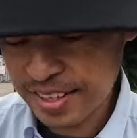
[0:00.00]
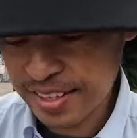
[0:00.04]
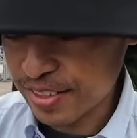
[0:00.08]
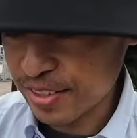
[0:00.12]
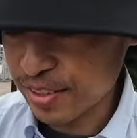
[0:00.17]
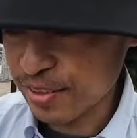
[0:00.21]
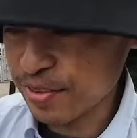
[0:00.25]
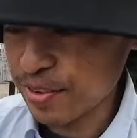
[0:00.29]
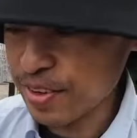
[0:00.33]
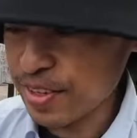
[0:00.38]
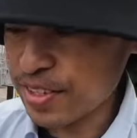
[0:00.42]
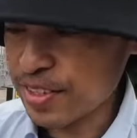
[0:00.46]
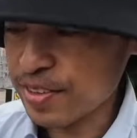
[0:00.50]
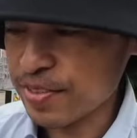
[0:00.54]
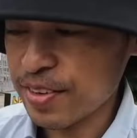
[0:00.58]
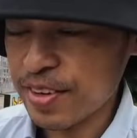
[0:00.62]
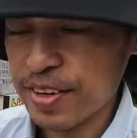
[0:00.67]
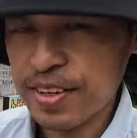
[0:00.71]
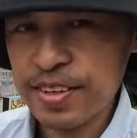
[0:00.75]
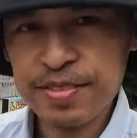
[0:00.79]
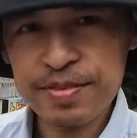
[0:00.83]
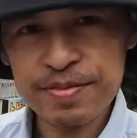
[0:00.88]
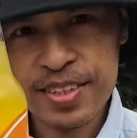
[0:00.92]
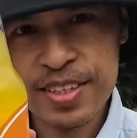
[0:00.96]
So first of
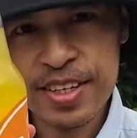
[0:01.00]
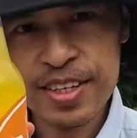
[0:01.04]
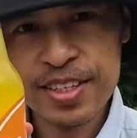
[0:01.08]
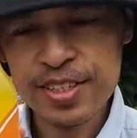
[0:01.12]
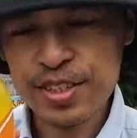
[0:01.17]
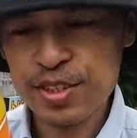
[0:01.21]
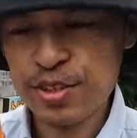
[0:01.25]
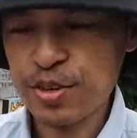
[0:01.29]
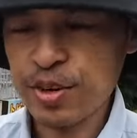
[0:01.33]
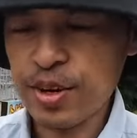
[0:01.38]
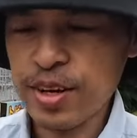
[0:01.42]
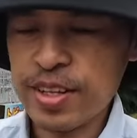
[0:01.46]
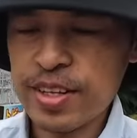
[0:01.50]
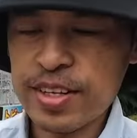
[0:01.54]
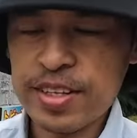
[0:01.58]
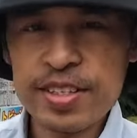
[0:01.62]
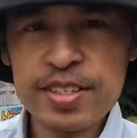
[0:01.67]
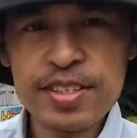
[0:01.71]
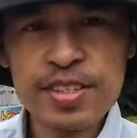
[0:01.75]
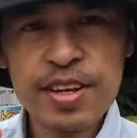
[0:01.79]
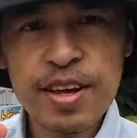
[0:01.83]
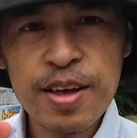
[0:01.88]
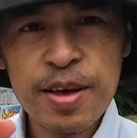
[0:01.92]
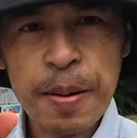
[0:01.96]
all, let's try this
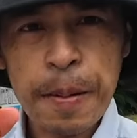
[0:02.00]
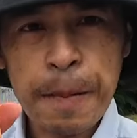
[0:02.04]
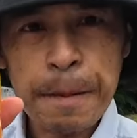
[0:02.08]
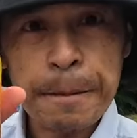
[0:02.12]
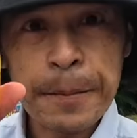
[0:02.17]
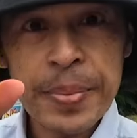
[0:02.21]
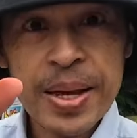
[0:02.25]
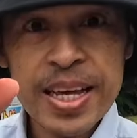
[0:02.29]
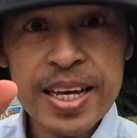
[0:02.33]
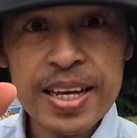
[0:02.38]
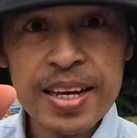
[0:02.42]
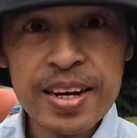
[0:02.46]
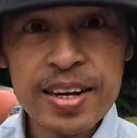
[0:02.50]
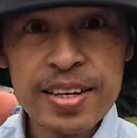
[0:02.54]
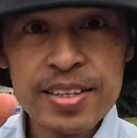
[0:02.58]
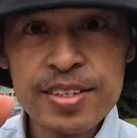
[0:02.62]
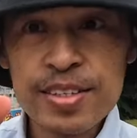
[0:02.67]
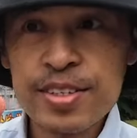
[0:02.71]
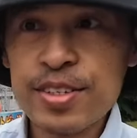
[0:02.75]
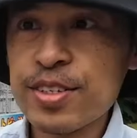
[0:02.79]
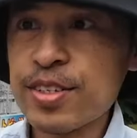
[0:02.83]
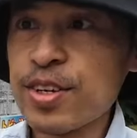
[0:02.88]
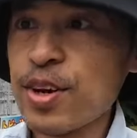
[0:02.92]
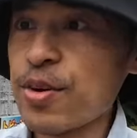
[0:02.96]
Mikan
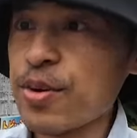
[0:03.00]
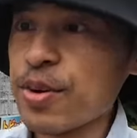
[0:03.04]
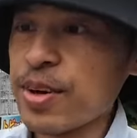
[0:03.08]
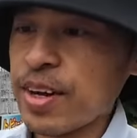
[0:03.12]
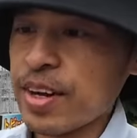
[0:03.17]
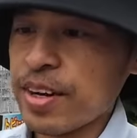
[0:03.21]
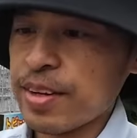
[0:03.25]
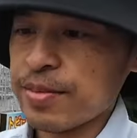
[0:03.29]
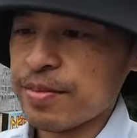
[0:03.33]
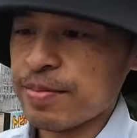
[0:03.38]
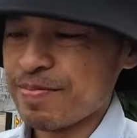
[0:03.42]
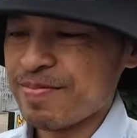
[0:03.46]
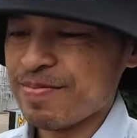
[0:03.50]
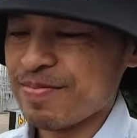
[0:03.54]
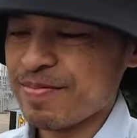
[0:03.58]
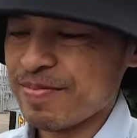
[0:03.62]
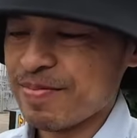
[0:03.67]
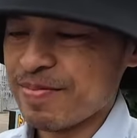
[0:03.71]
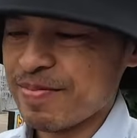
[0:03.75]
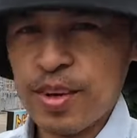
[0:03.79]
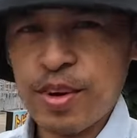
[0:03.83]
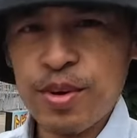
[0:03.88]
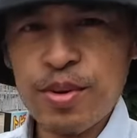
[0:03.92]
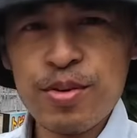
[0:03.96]
soda.
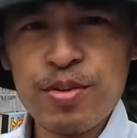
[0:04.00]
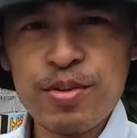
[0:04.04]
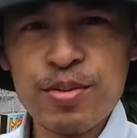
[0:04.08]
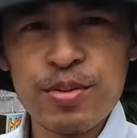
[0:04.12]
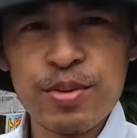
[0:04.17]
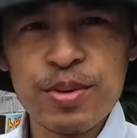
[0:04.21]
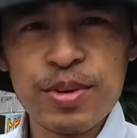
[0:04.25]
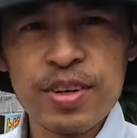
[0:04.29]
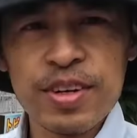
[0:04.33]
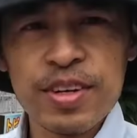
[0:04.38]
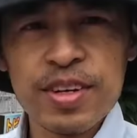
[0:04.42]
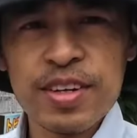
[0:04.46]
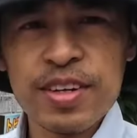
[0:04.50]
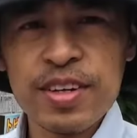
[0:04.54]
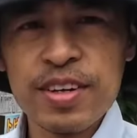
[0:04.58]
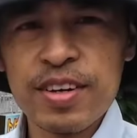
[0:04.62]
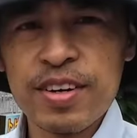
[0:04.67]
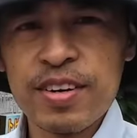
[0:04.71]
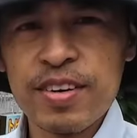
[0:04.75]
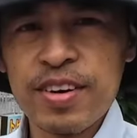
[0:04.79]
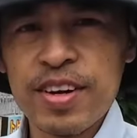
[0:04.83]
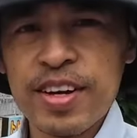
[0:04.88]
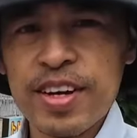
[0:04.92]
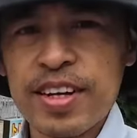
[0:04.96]
Oh,
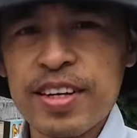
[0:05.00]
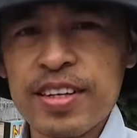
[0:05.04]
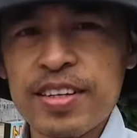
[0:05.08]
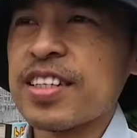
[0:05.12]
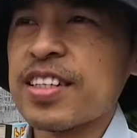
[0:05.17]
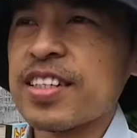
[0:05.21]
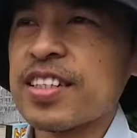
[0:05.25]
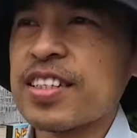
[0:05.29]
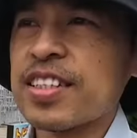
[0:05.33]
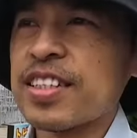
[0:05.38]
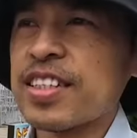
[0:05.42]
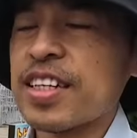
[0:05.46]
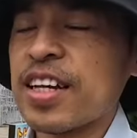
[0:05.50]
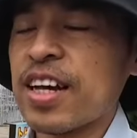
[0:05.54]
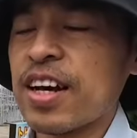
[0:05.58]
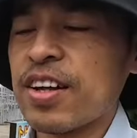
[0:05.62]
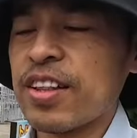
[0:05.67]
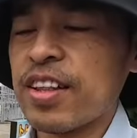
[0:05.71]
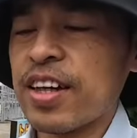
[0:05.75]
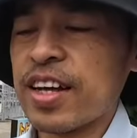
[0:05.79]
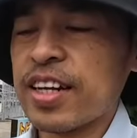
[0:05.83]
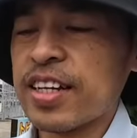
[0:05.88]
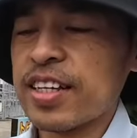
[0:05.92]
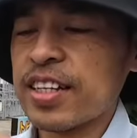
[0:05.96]
all right, see how
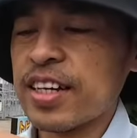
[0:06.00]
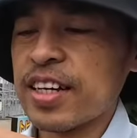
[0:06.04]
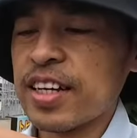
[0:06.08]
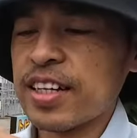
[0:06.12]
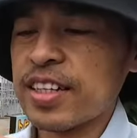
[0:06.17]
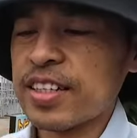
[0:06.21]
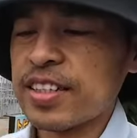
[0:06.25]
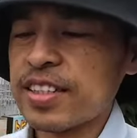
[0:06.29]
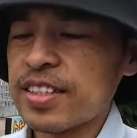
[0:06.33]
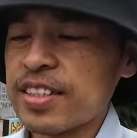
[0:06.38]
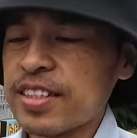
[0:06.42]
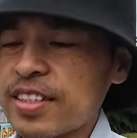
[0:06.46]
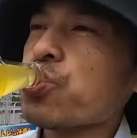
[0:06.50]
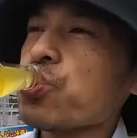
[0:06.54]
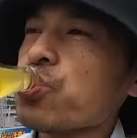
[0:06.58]
that tastes.